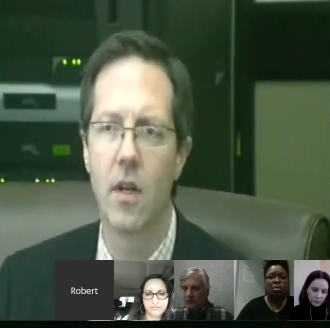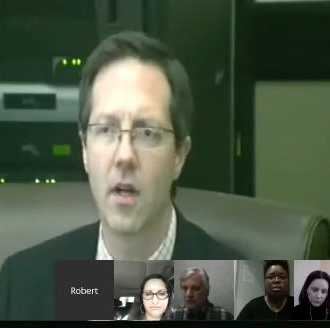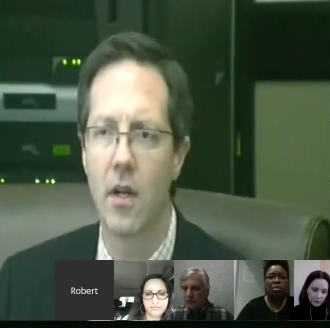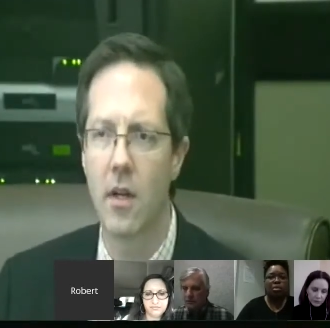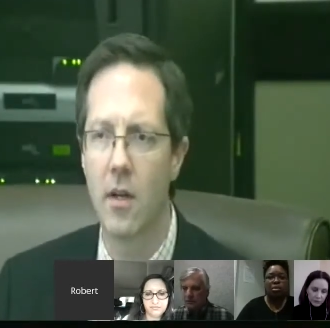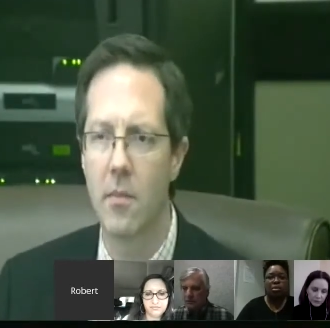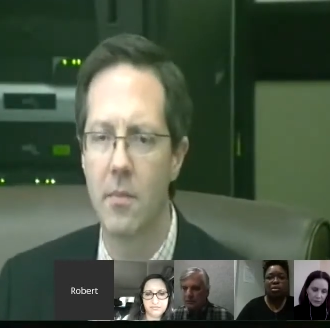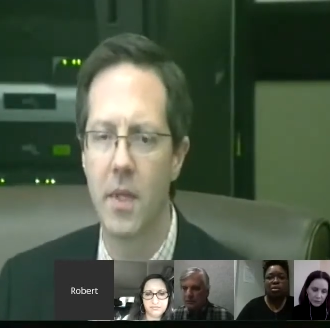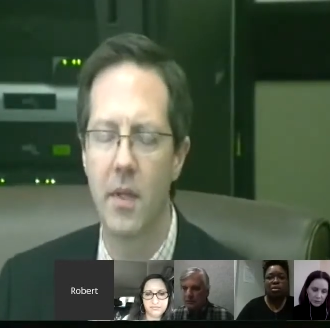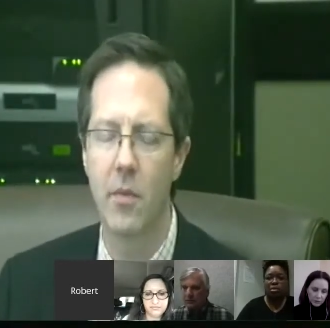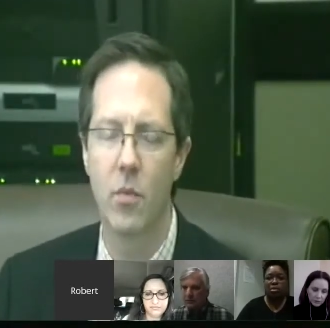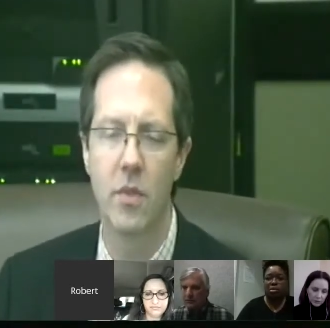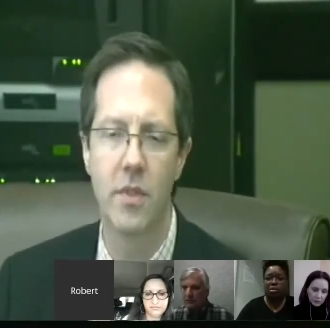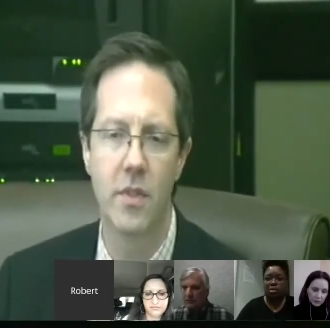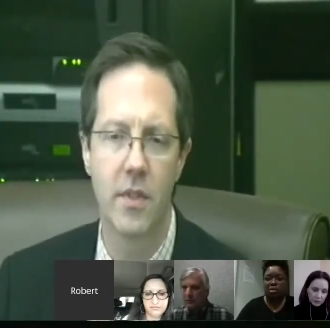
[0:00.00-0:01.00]
Um, it
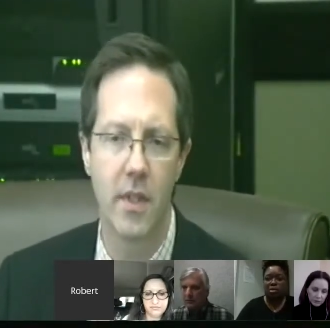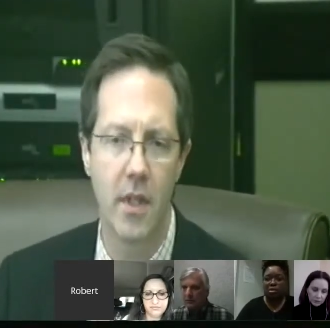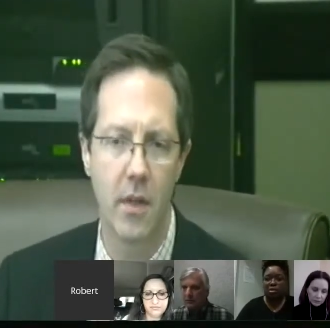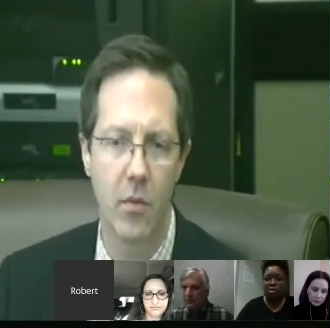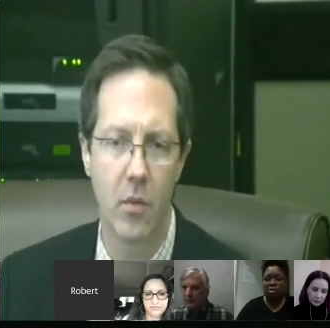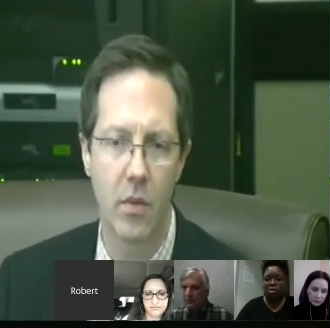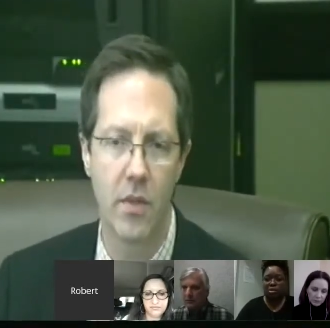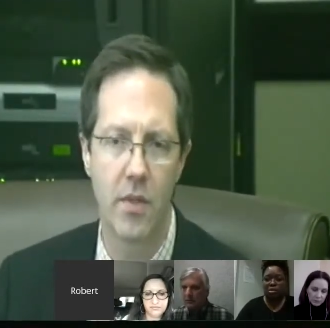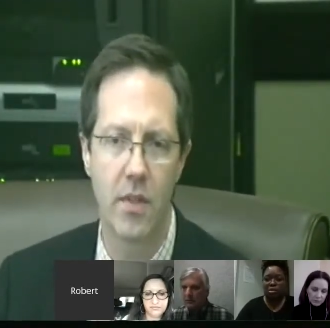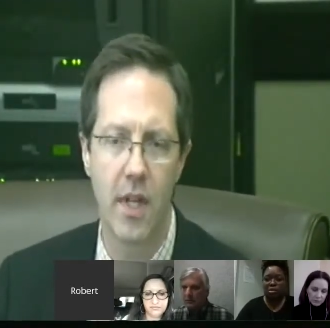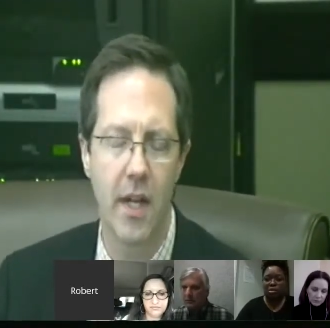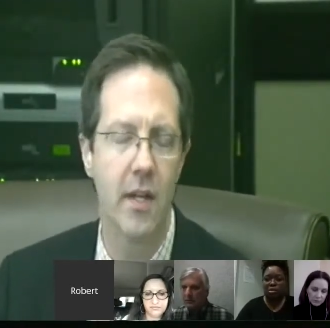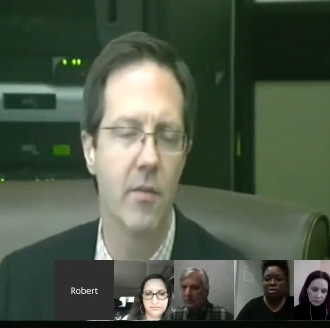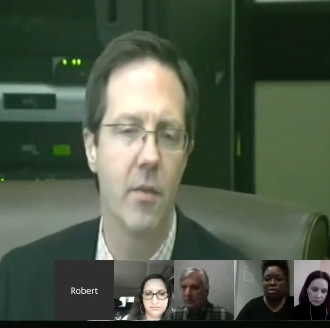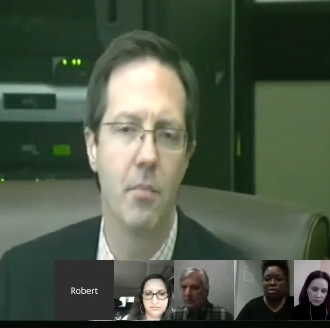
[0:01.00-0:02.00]
was it was
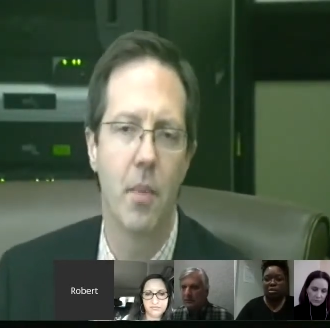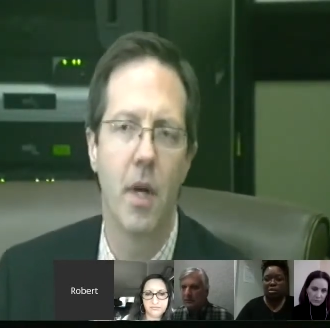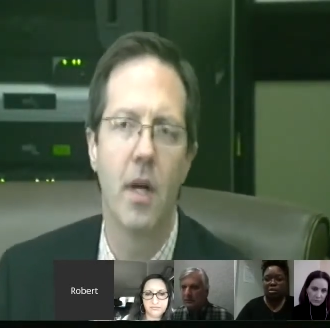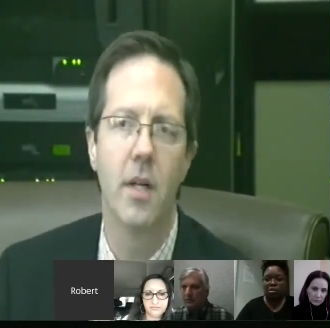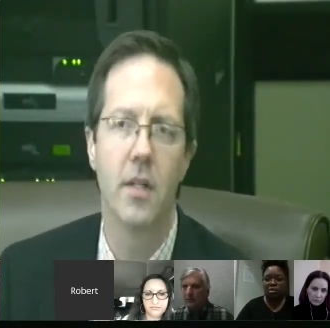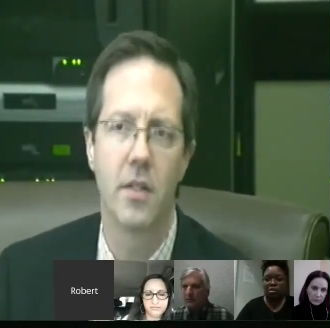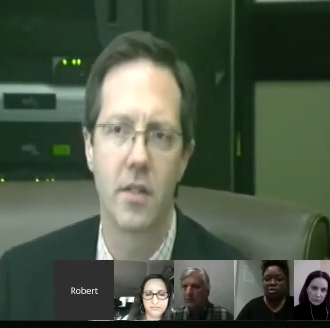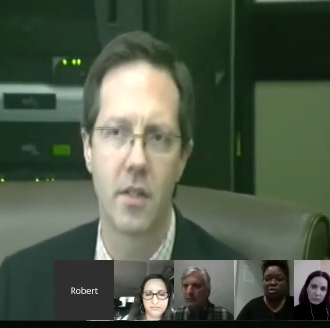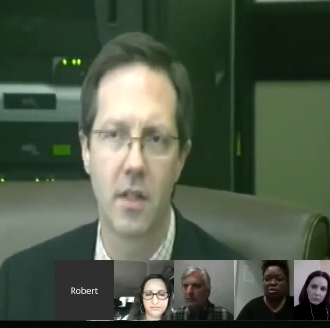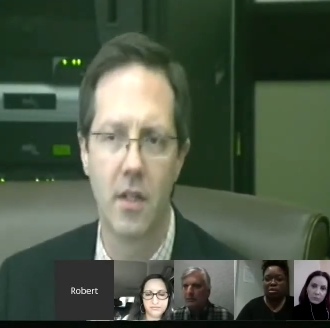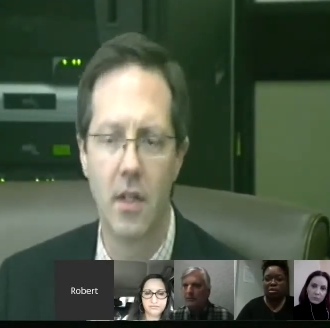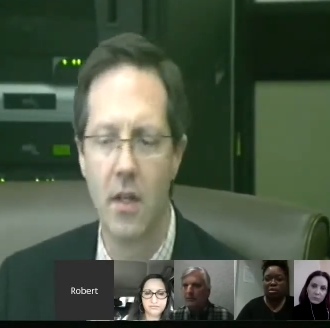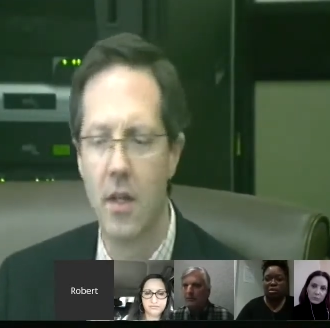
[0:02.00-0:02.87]
kind of a bust.